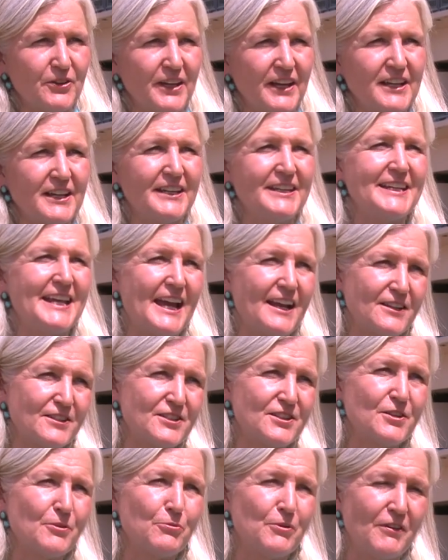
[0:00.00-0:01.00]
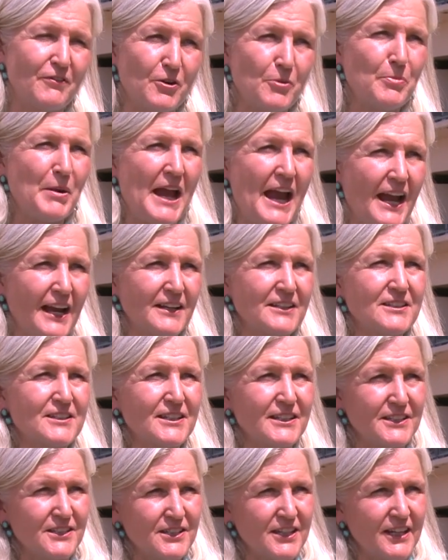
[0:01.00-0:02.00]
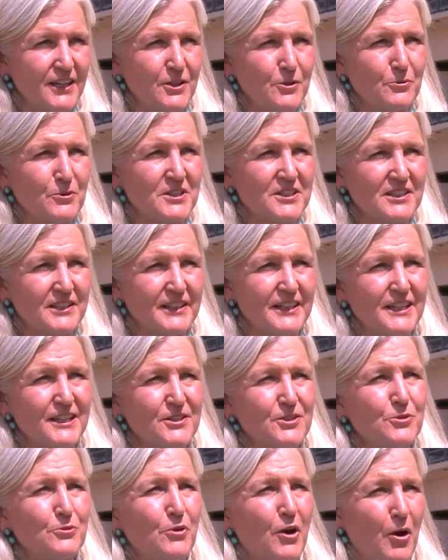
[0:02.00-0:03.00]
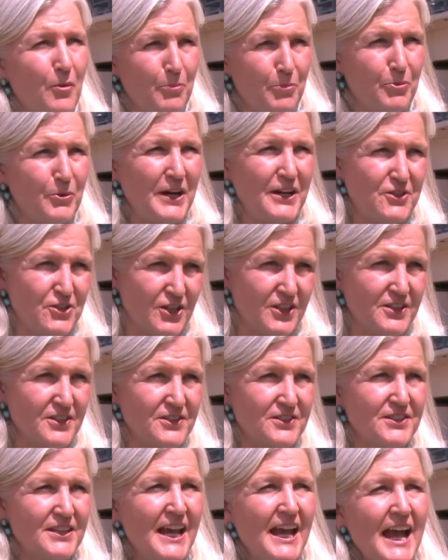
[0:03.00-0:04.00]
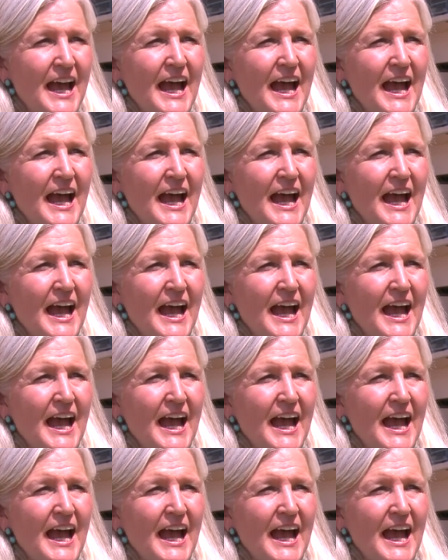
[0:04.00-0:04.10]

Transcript: that connects the riverbanks continuously to our bridges.